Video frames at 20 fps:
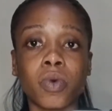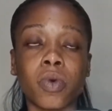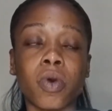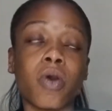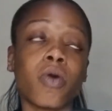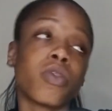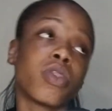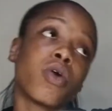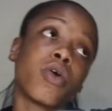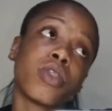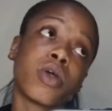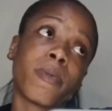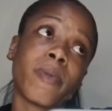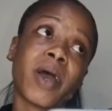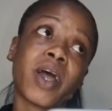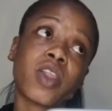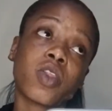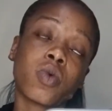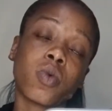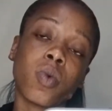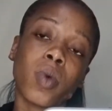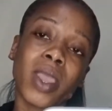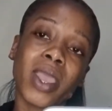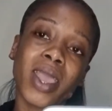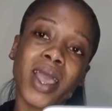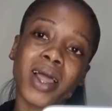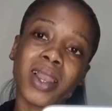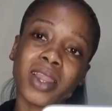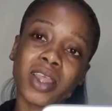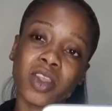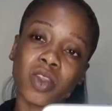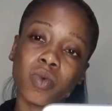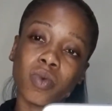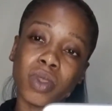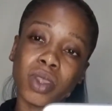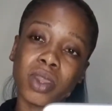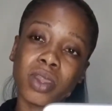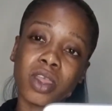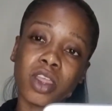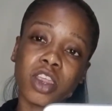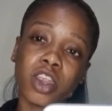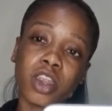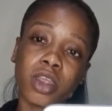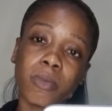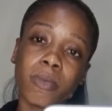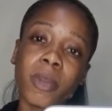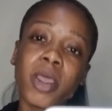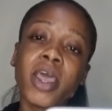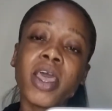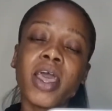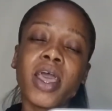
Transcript: on the part where Alex researched him,